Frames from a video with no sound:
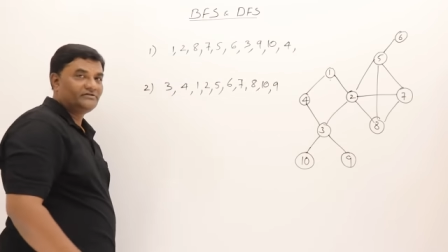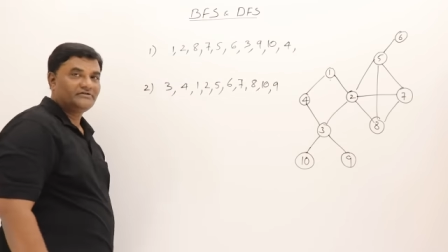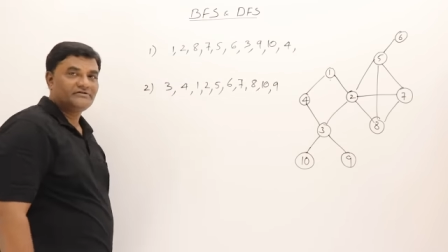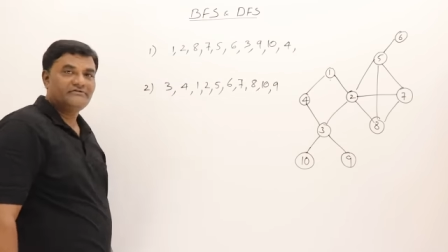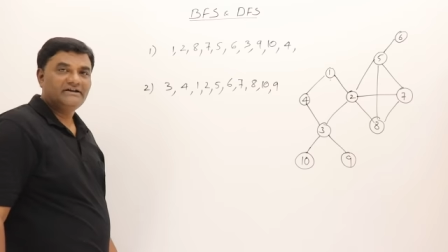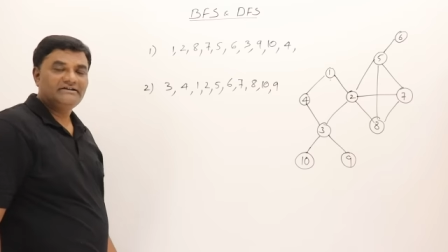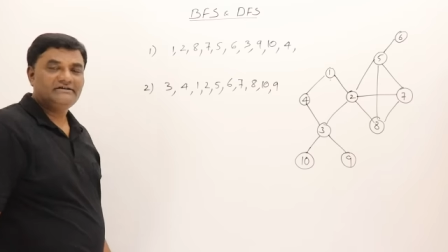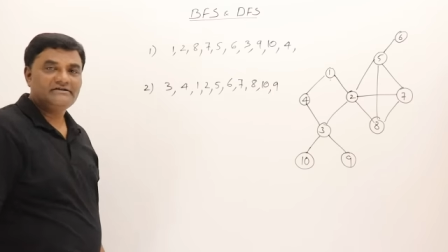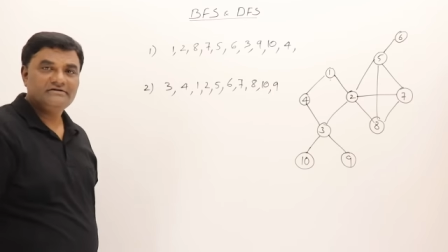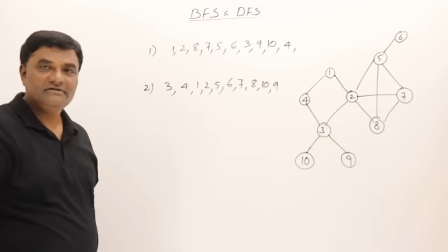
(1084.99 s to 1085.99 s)
also valid.
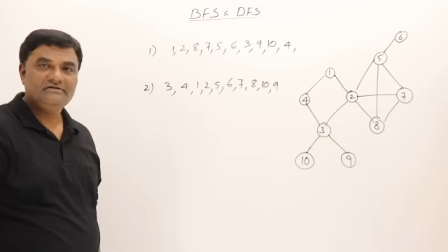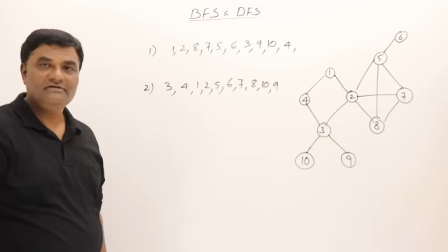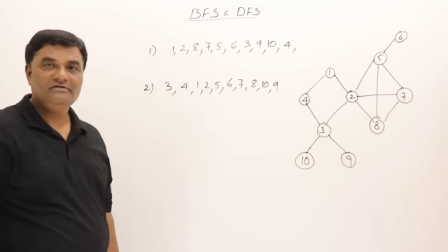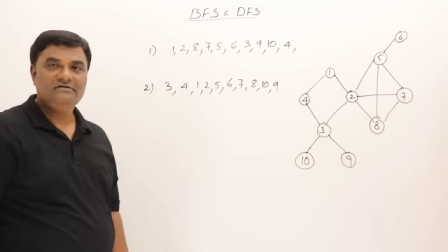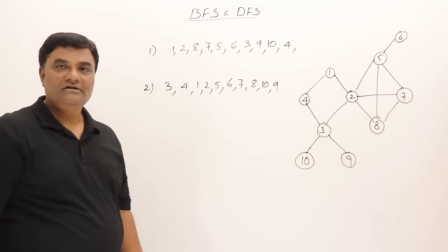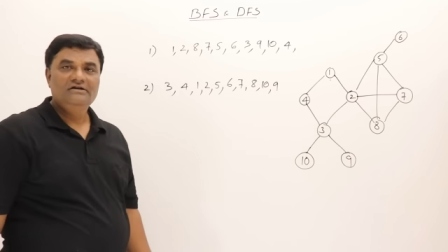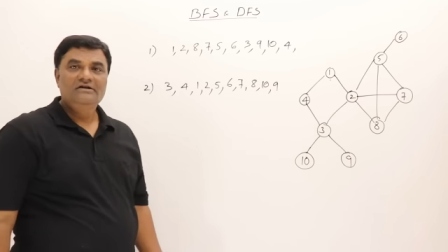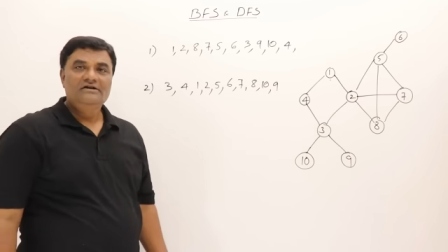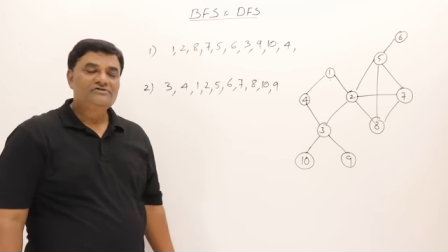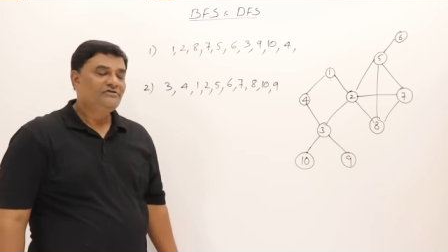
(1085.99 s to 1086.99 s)

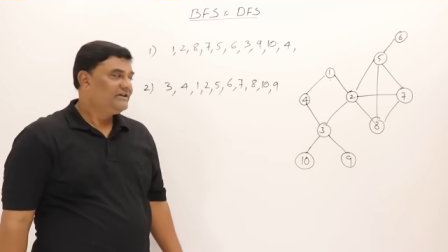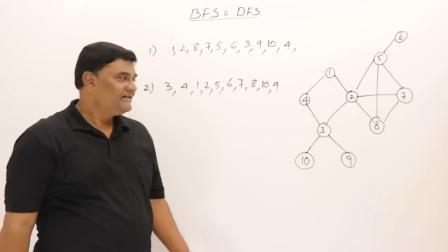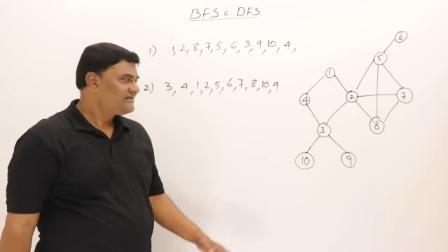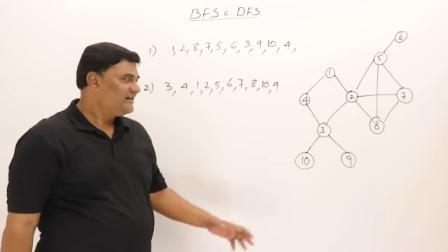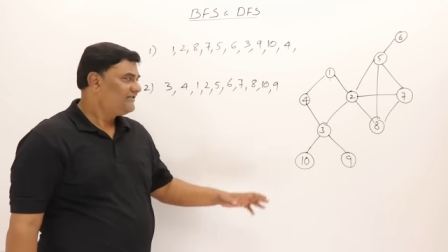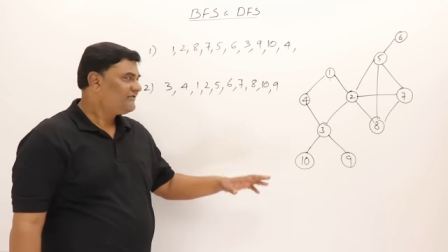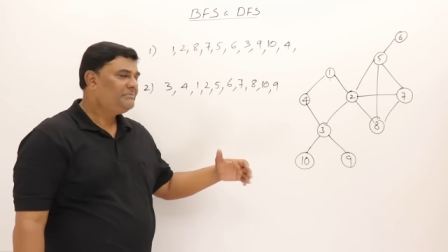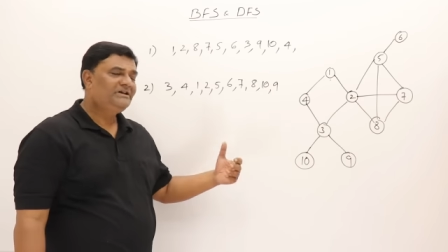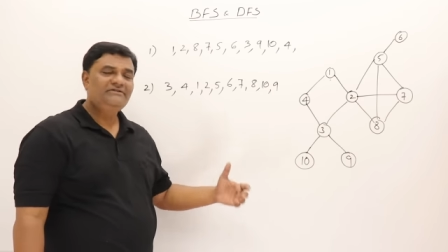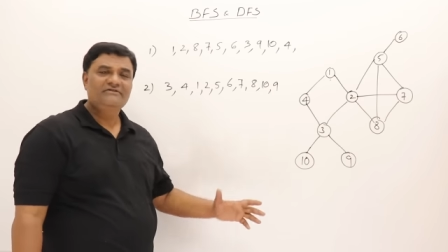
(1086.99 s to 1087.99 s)
So you can start
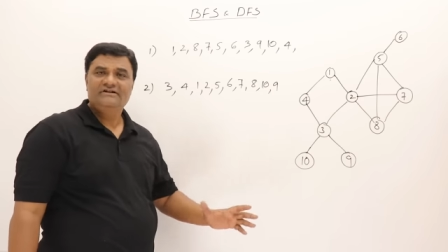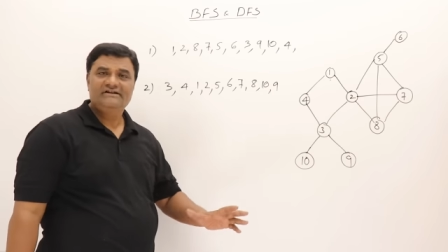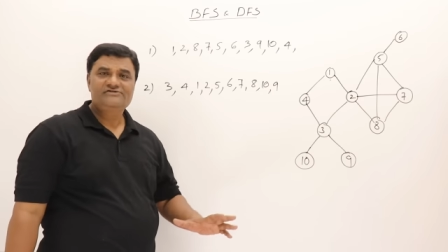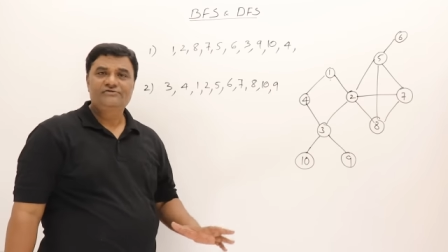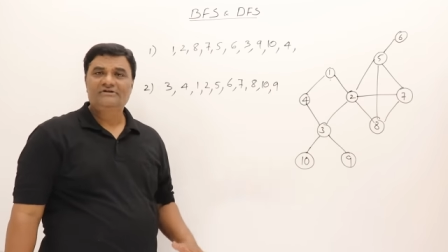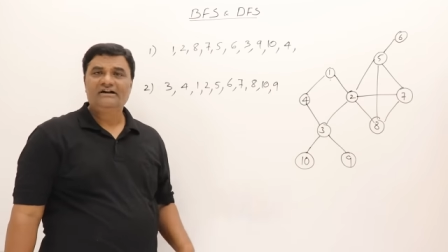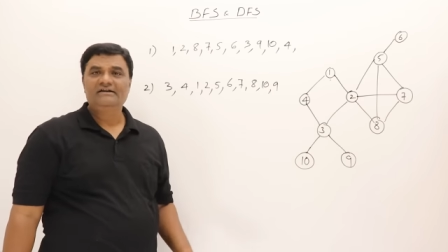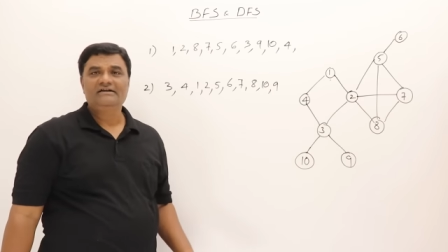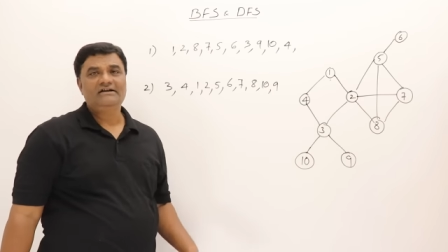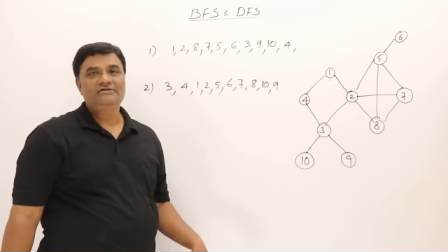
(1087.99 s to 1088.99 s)
from any vertex you
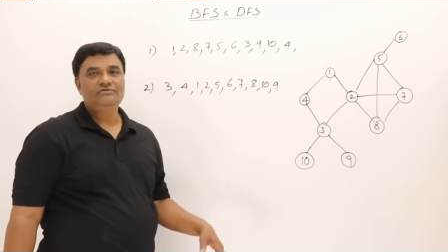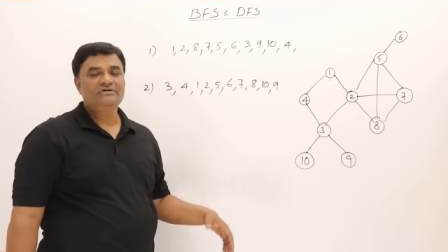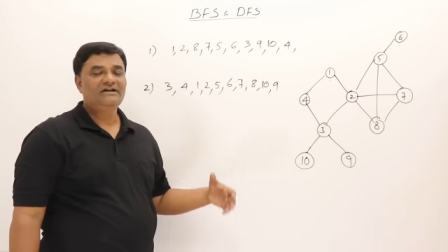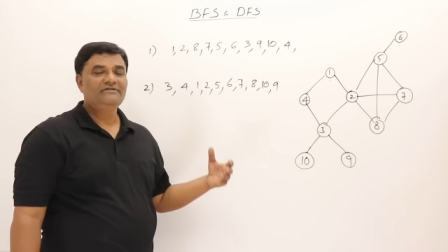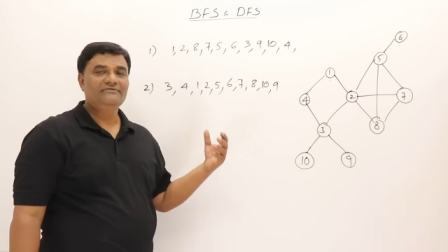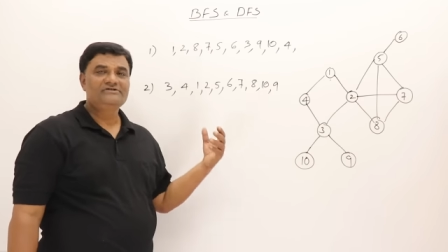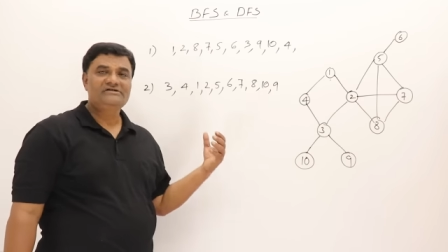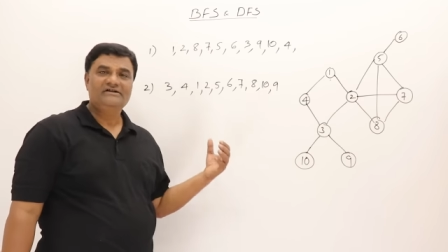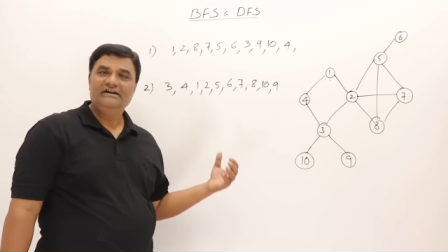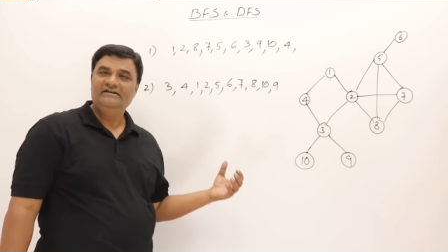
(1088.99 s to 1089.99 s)
like and you can
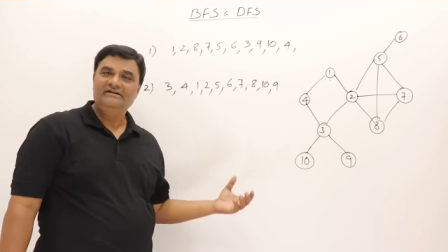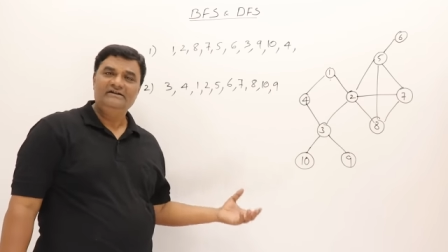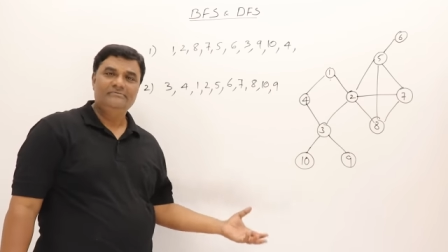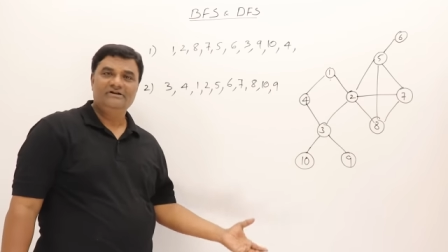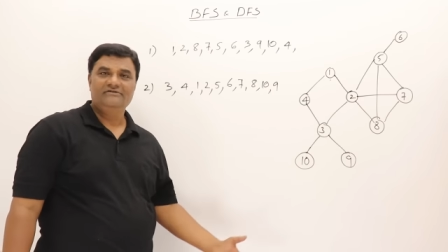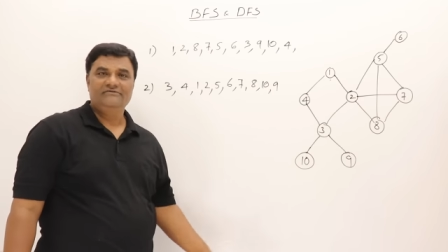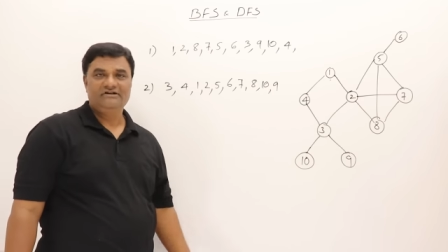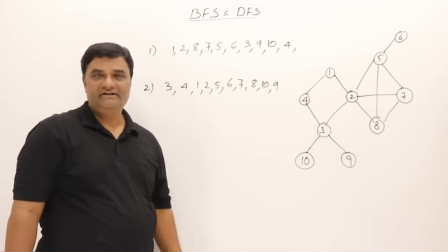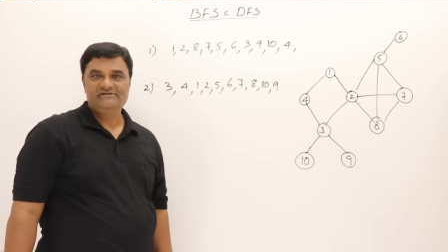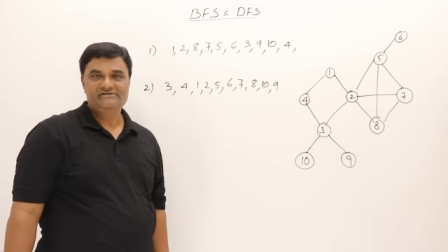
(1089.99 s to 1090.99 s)
visit any neighboring
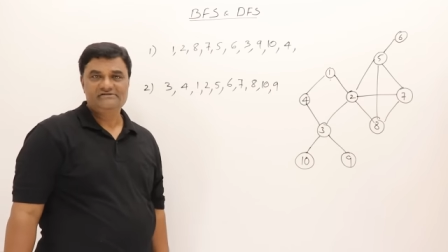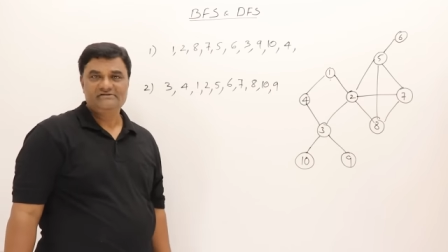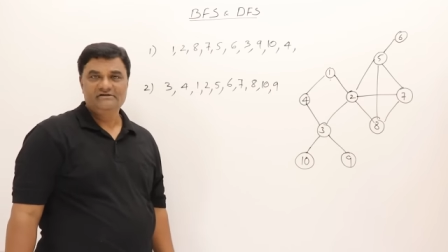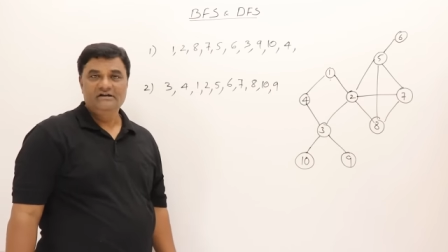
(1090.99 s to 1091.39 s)
vertex.